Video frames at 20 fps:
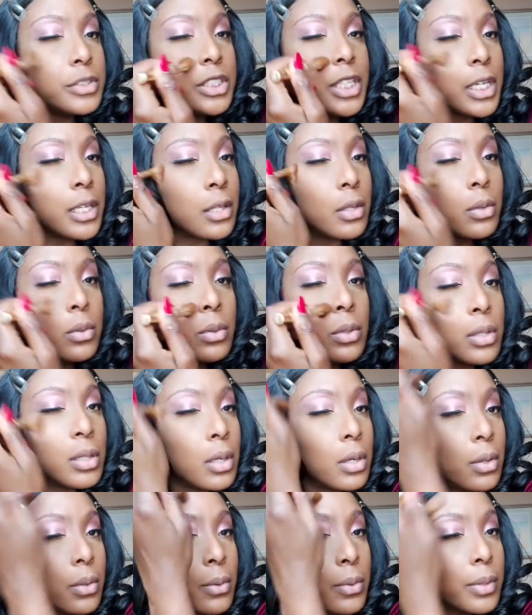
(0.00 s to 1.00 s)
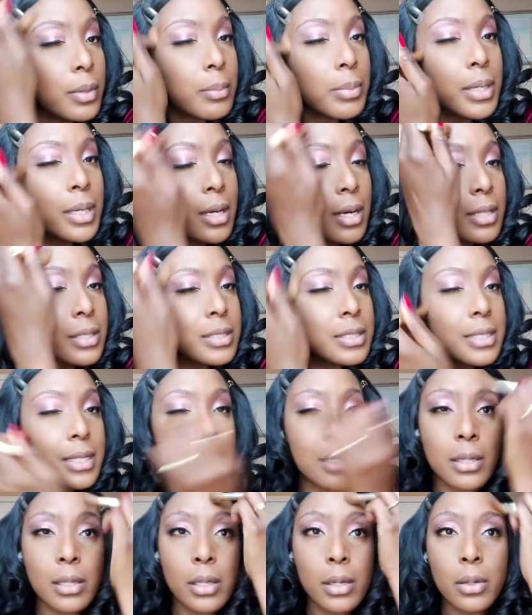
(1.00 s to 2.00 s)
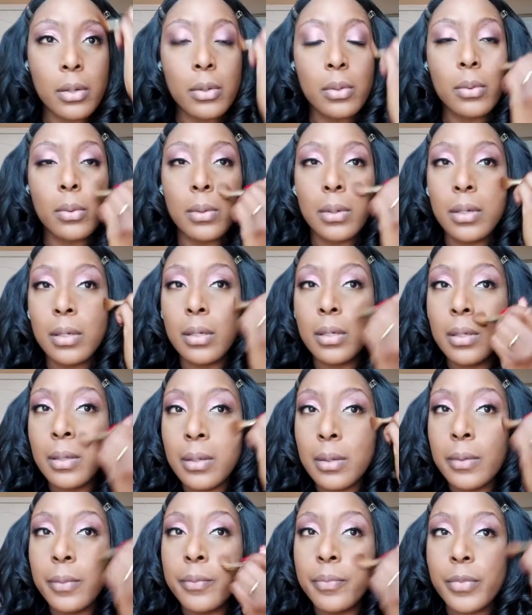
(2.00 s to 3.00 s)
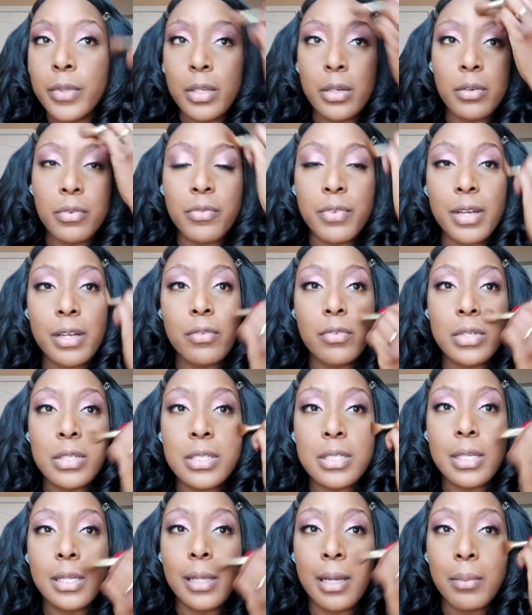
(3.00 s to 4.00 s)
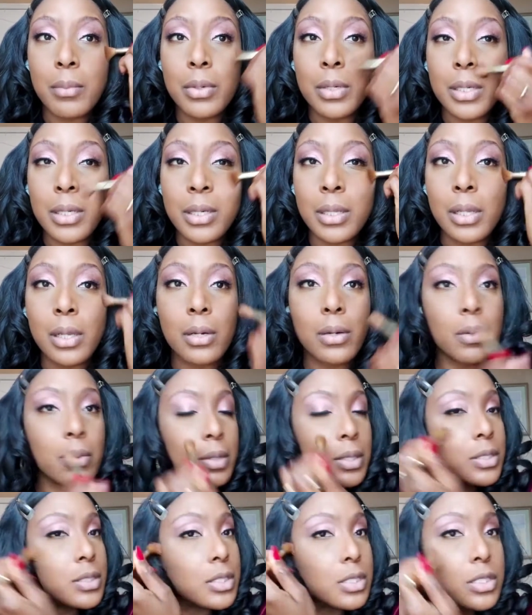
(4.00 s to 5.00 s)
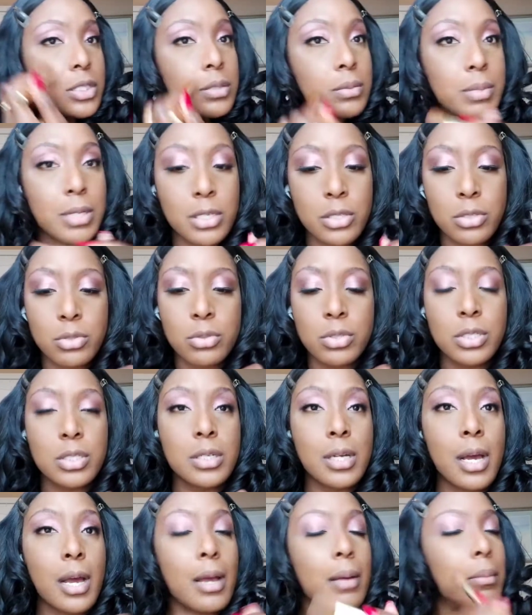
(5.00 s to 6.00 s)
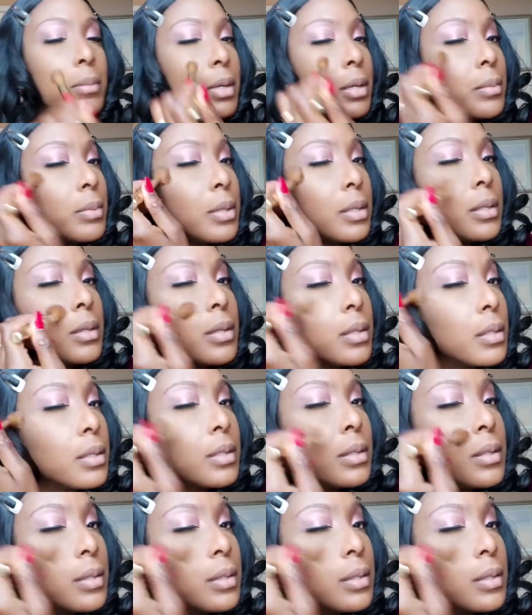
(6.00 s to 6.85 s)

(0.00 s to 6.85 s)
J-Lo glow, the Beyonce glow, your favorite celebrity glow. It just makes you shine, baby.